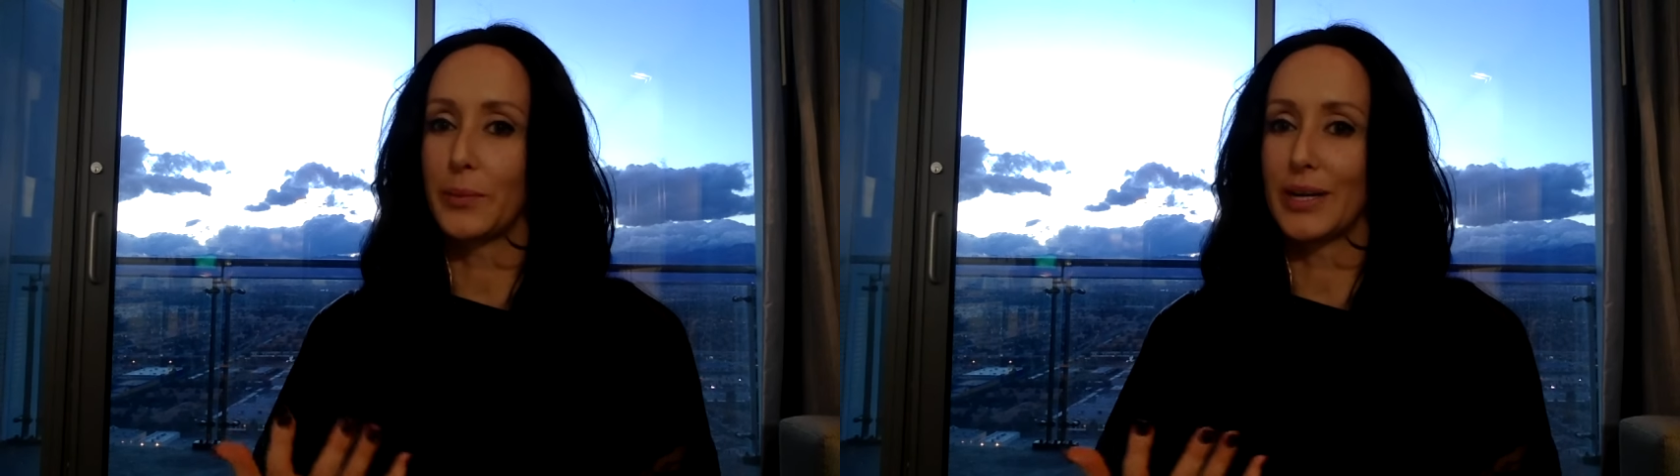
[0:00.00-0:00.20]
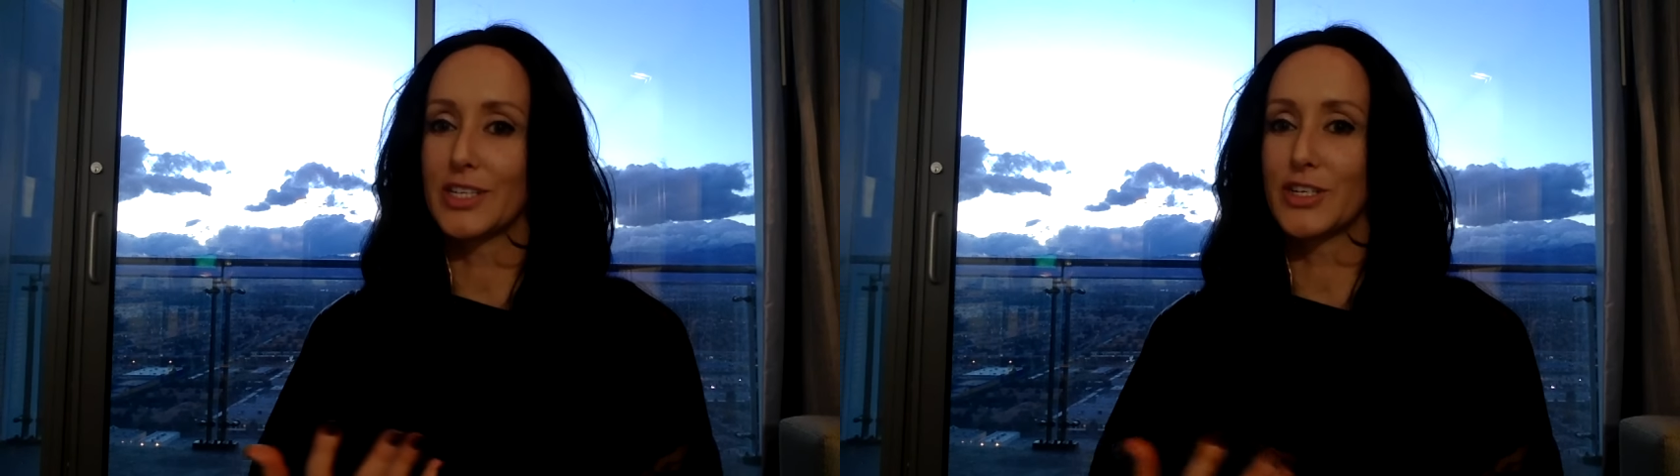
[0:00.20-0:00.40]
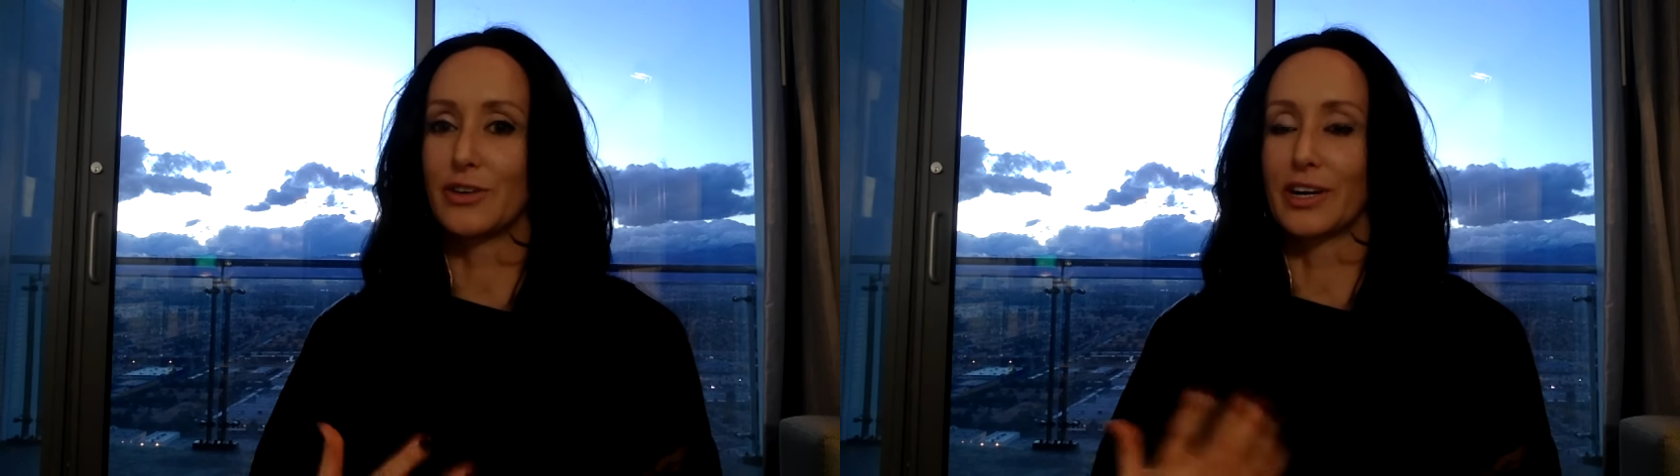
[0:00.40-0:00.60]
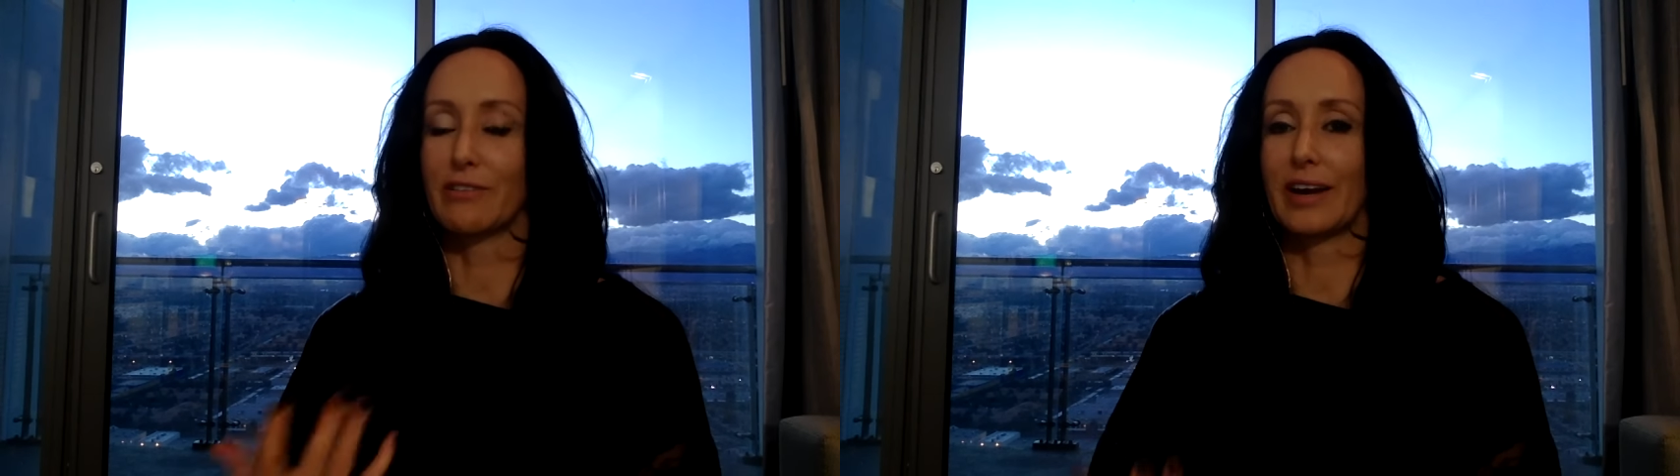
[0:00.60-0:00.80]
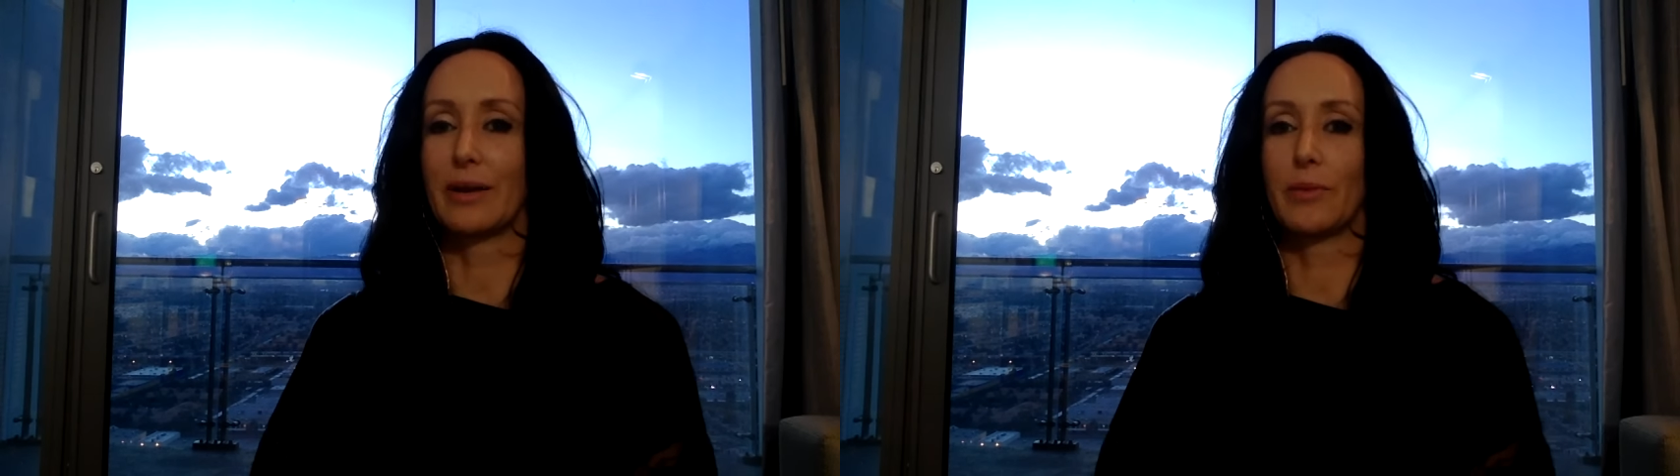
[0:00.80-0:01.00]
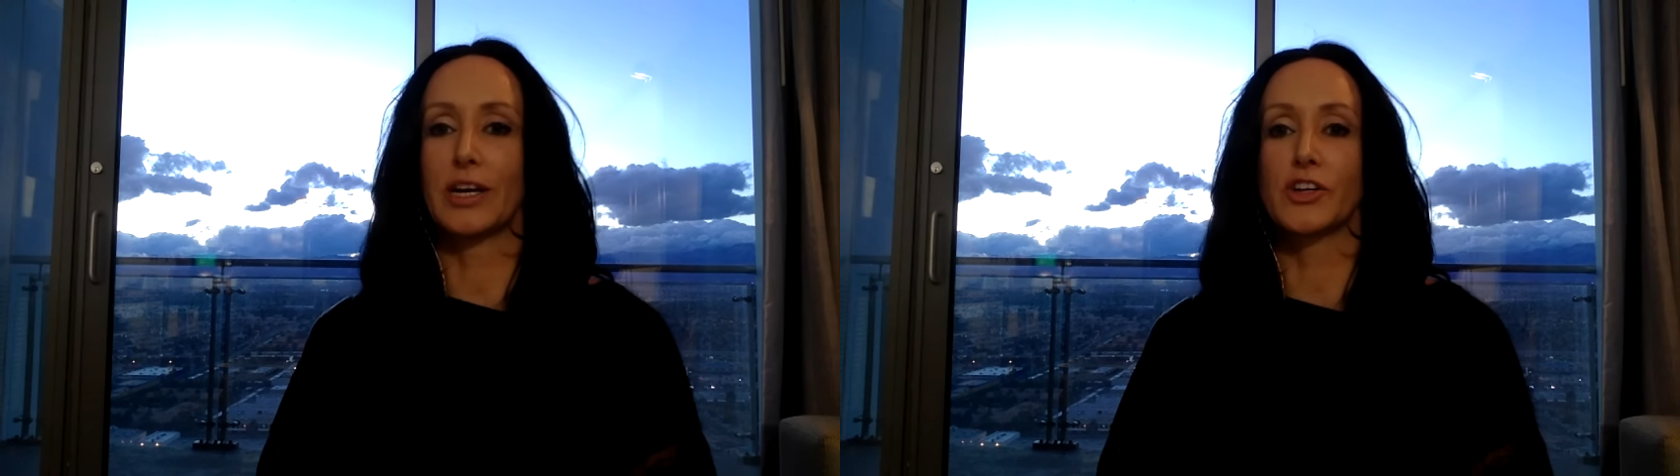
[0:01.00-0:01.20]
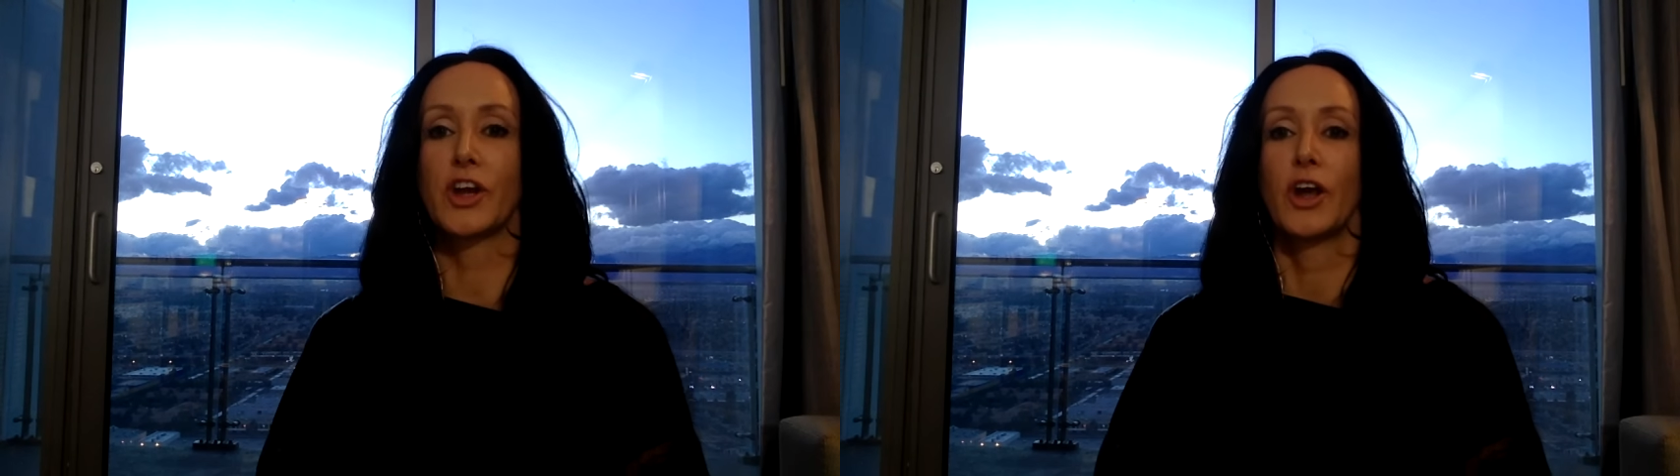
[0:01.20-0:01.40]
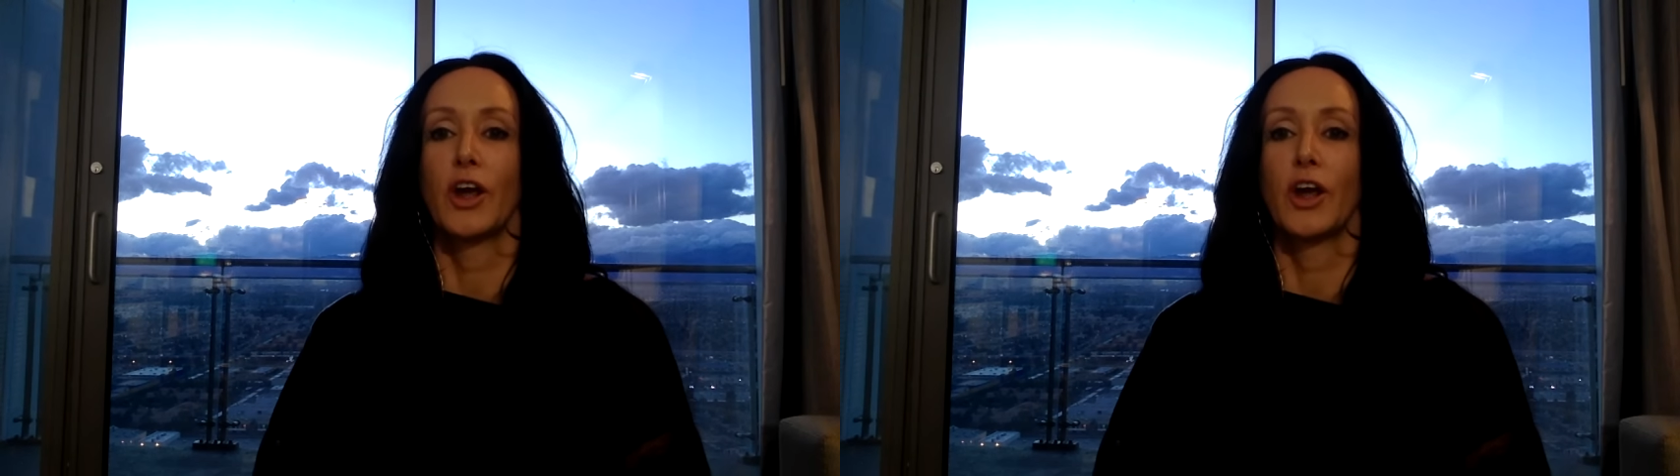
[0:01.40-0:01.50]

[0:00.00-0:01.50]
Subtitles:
witch or a green witch,